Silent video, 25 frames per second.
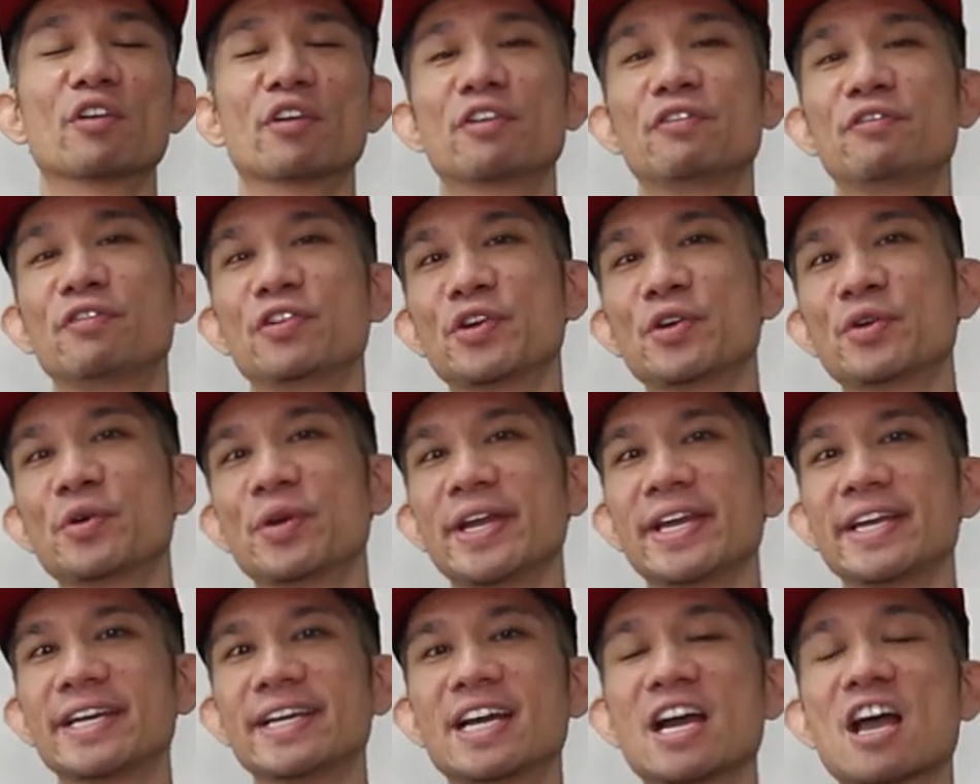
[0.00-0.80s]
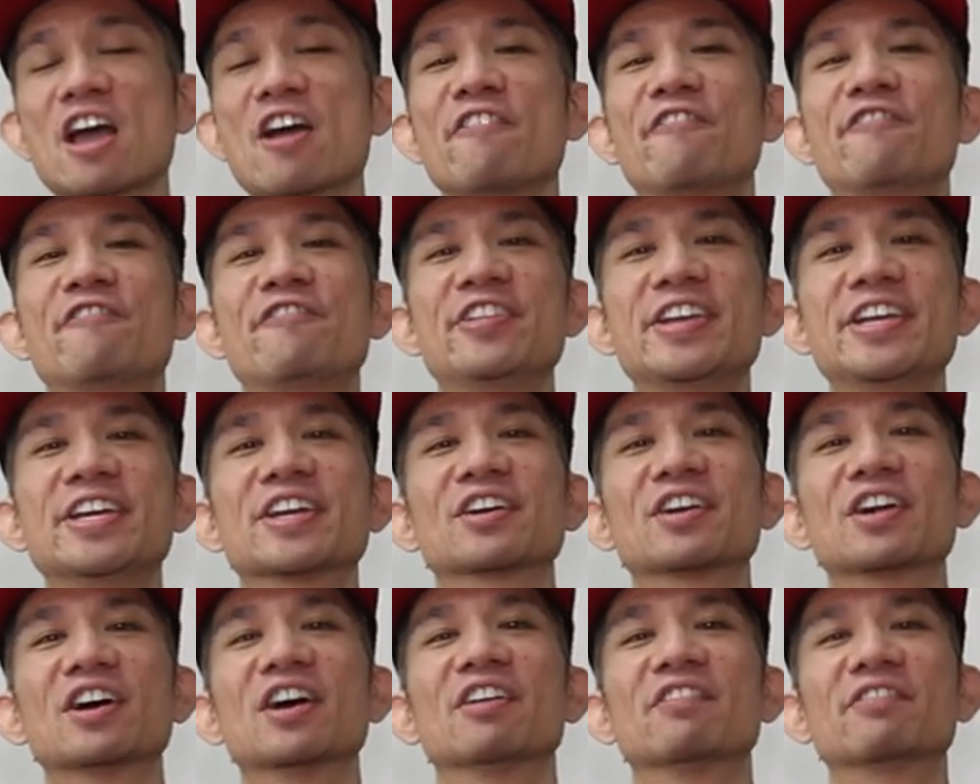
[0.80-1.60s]
reviewing
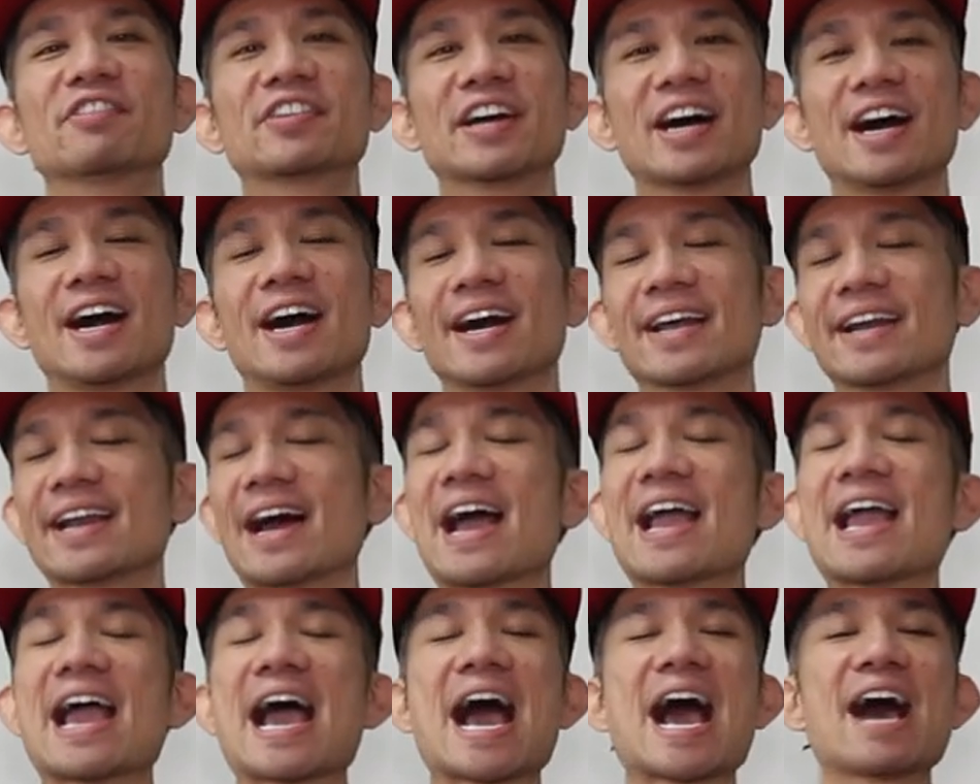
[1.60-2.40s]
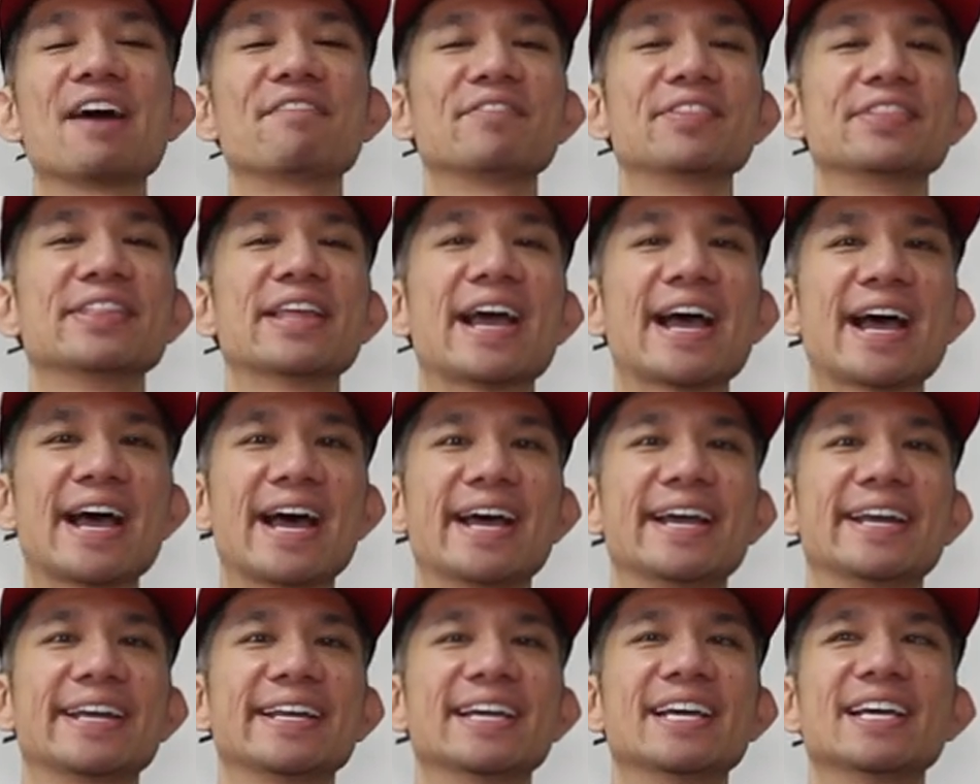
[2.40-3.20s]
Fear of God. I haven't
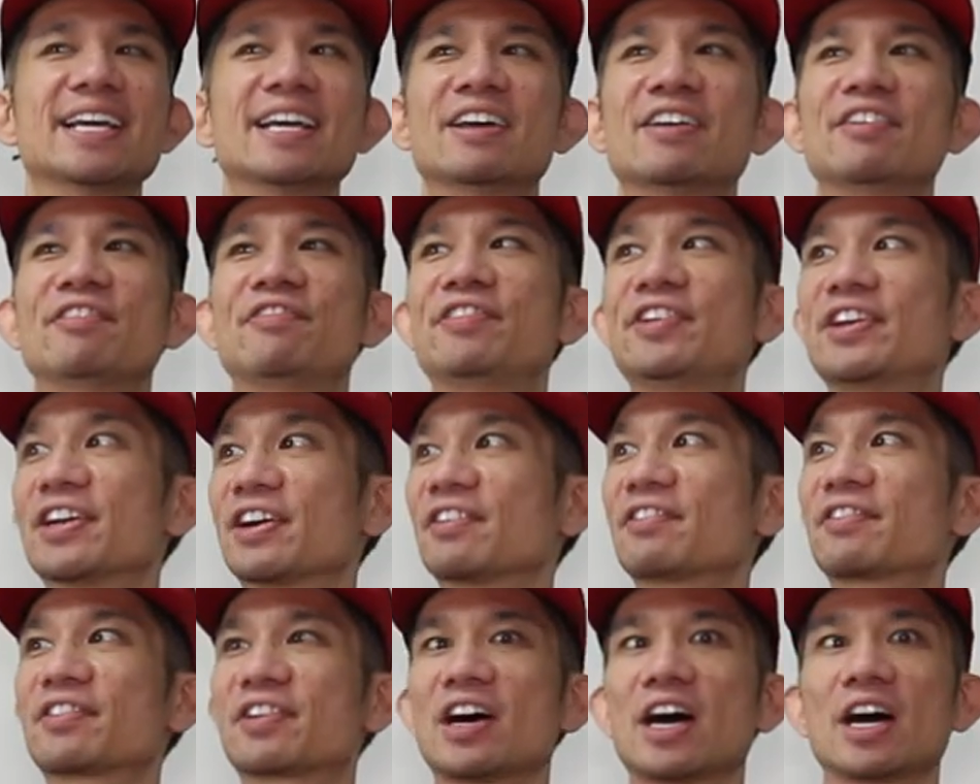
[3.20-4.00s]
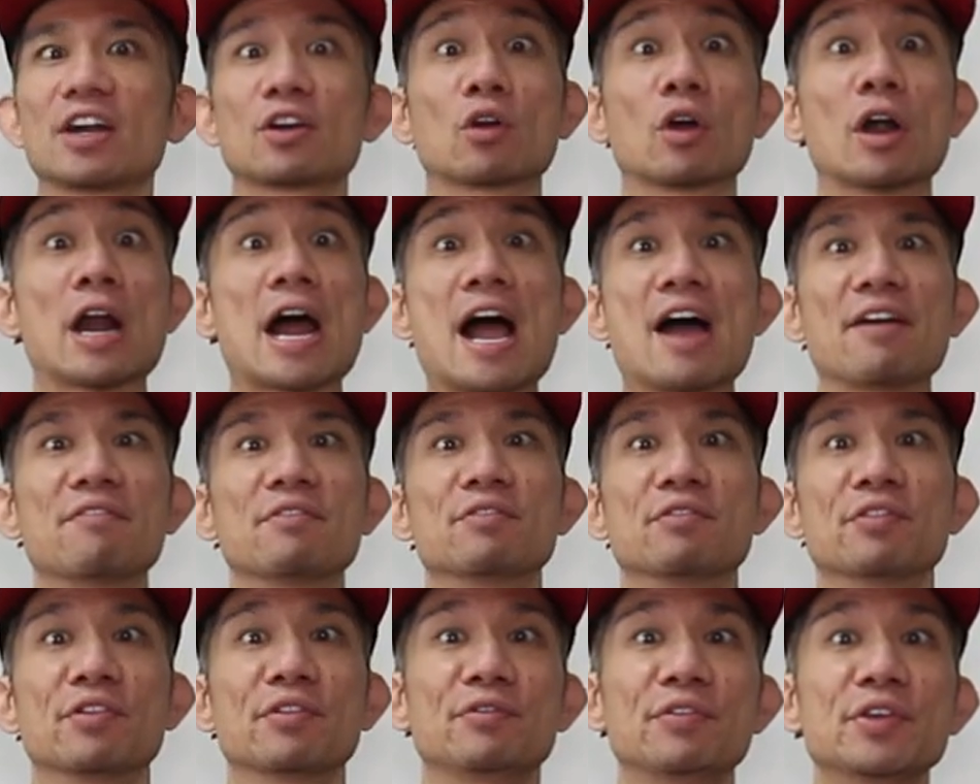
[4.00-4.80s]
had Fear of God, or I
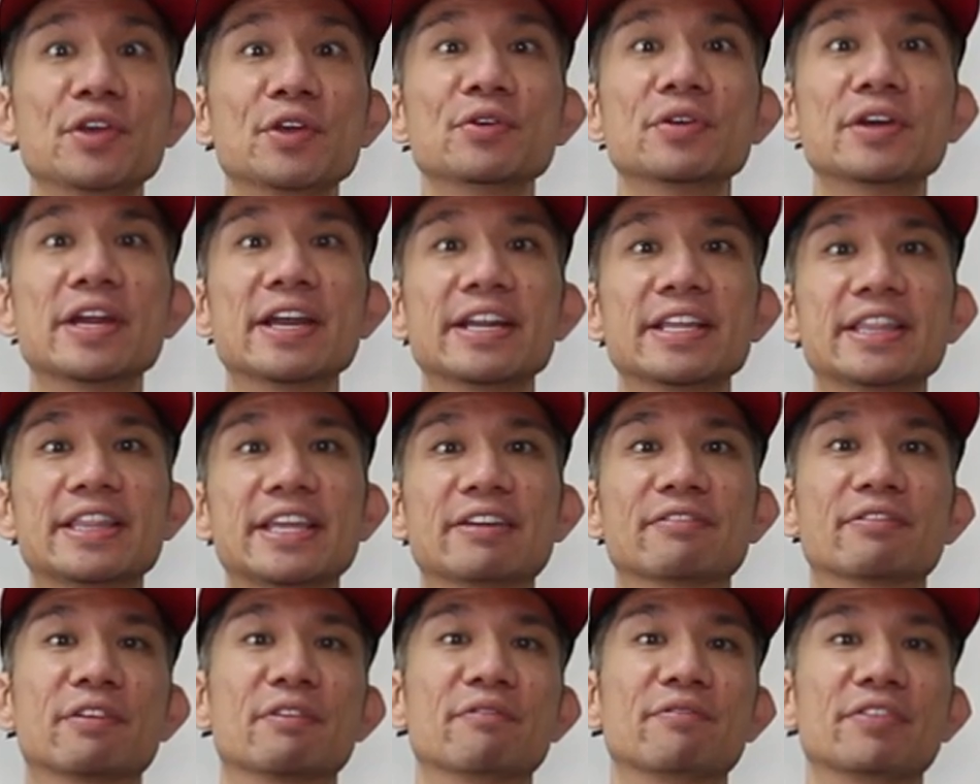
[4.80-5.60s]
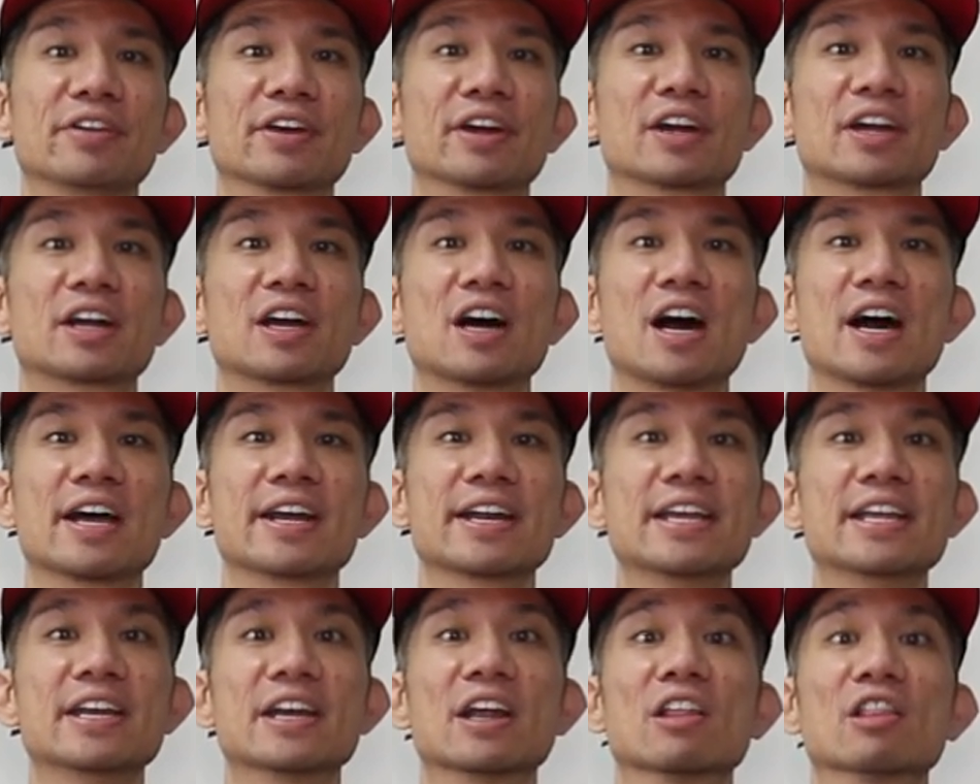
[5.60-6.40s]
haven't reviewed anything from Fear of God
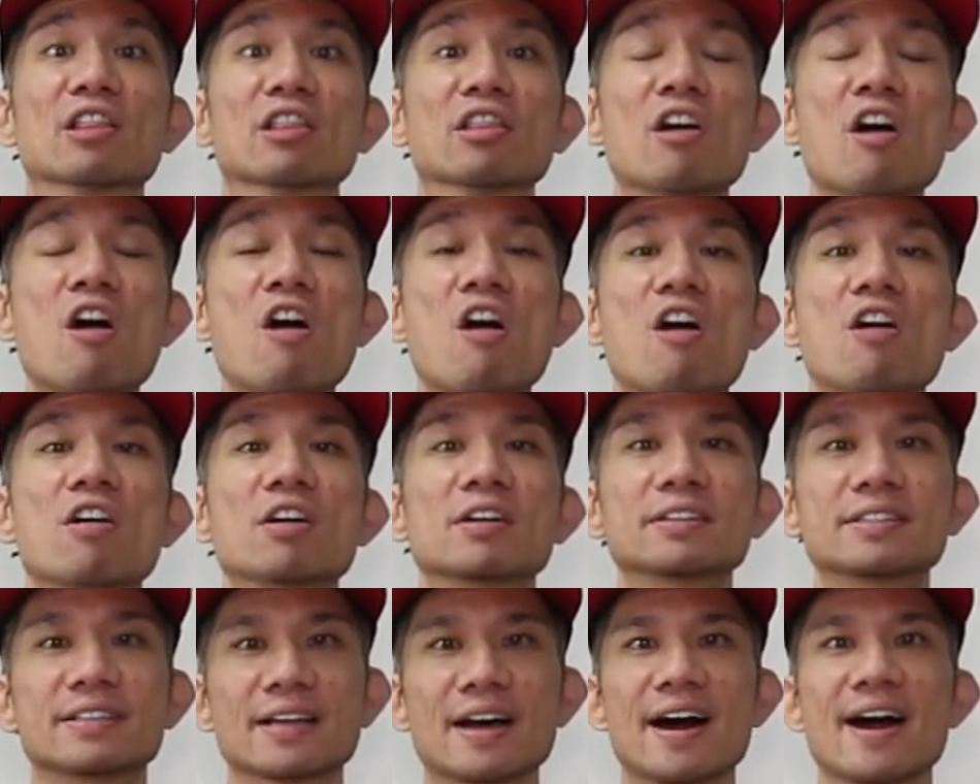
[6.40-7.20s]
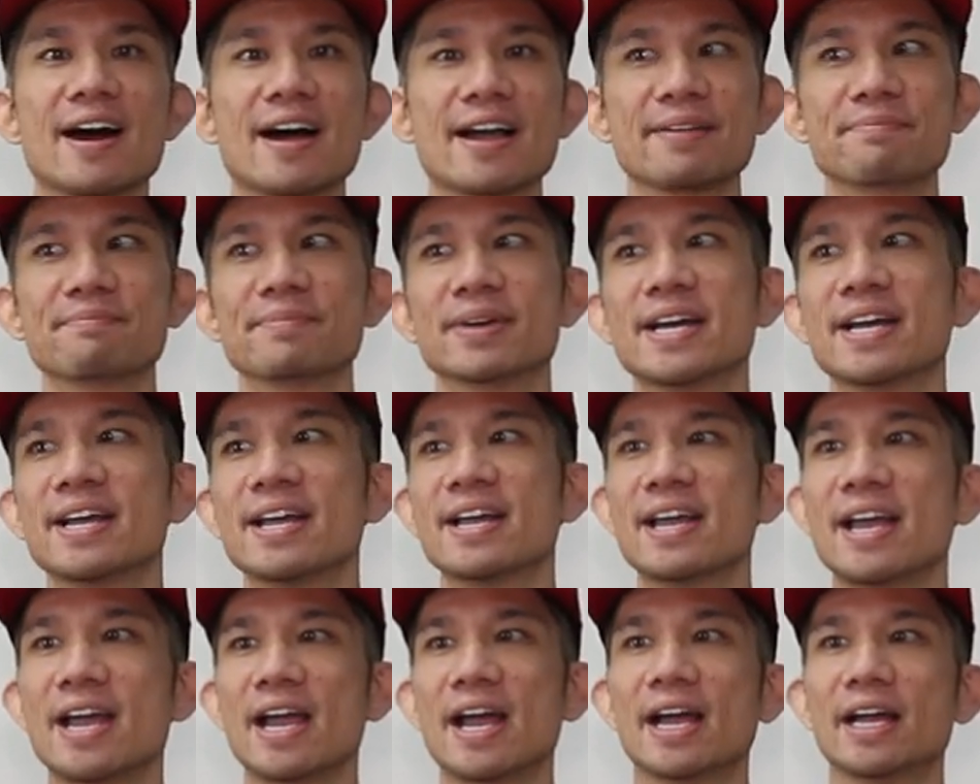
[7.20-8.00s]
in a long time.
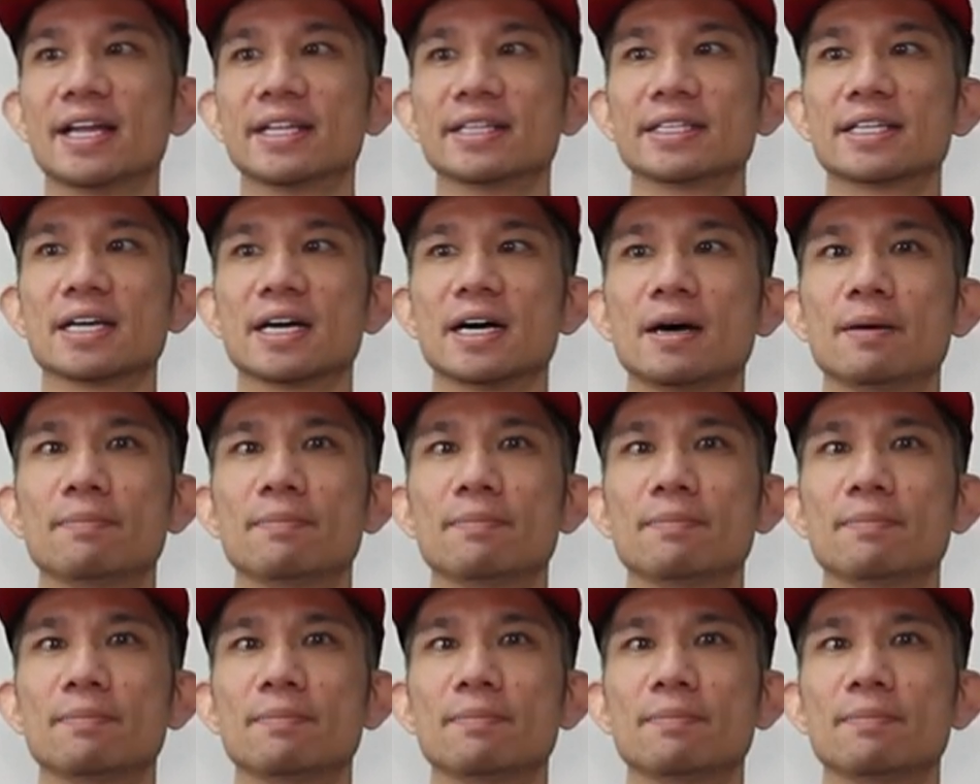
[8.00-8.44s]
And